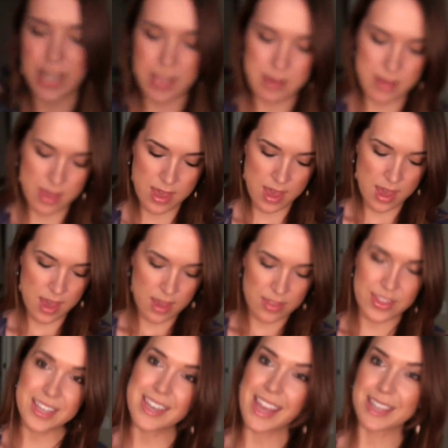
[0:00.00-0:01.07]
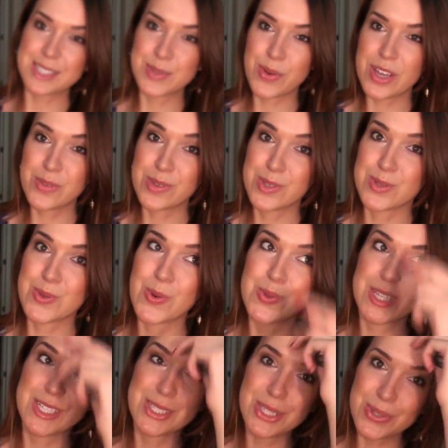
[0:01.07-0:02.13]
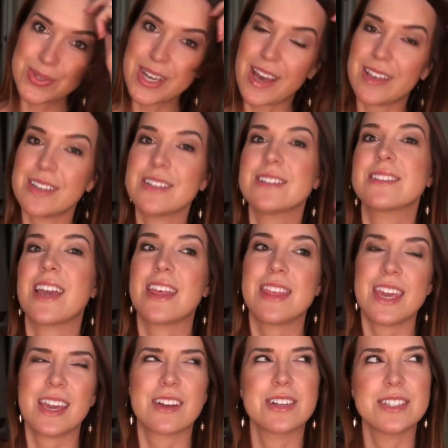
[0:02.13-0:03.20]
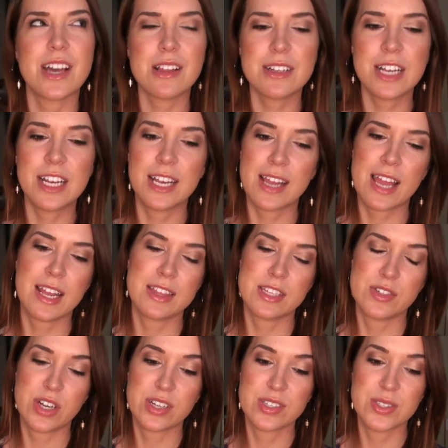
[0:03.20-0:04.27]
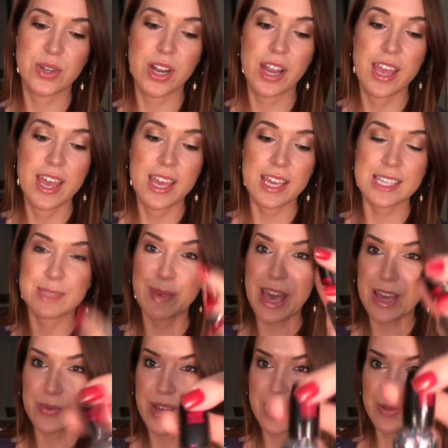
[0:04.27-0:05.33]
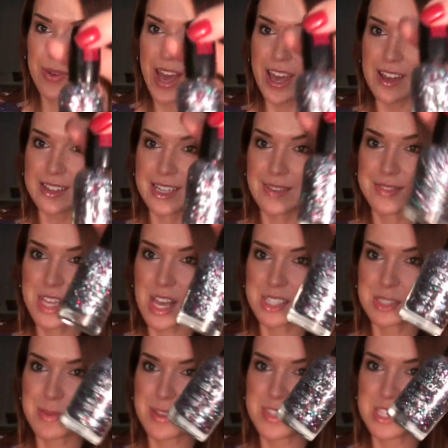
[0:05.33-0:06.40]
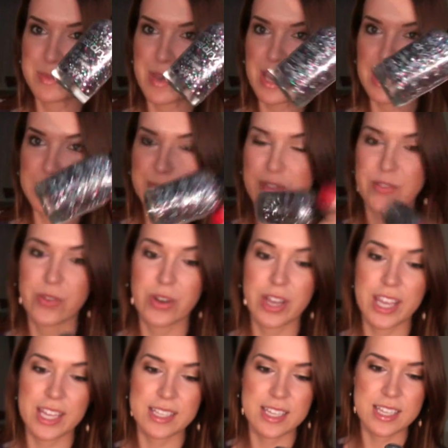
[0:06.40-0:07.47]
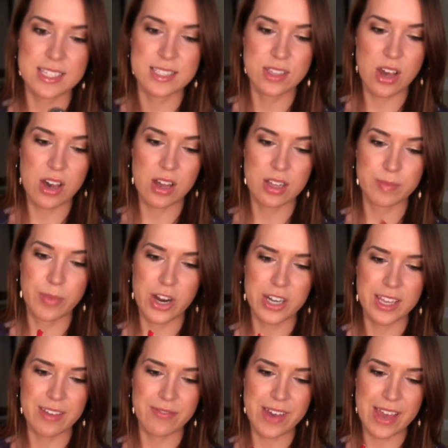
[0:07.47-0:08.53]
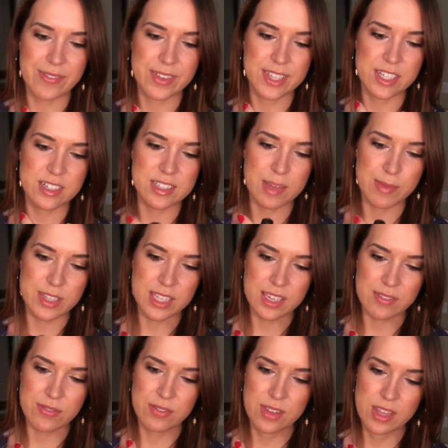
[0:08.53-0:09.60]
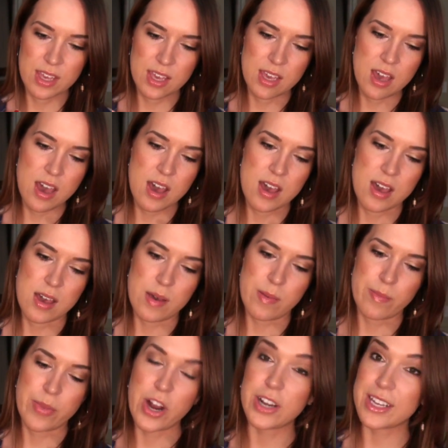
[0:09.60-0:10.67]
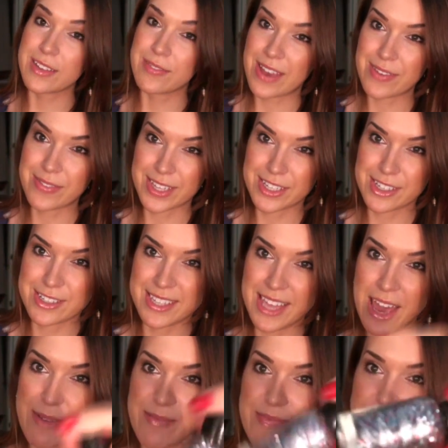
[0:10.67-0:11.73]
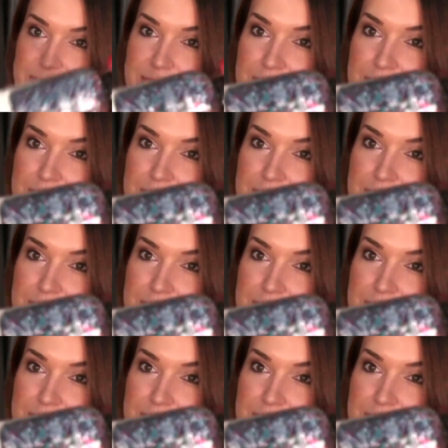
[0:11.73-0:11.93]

pretty. The next one, which was only two dollars, I think, or one ninety-nine at the drugstore, is by Wet n Wild, and I've talked about this polish before. It is called Party of Five Glitters, I believe. Party of Five Glitters, yeah.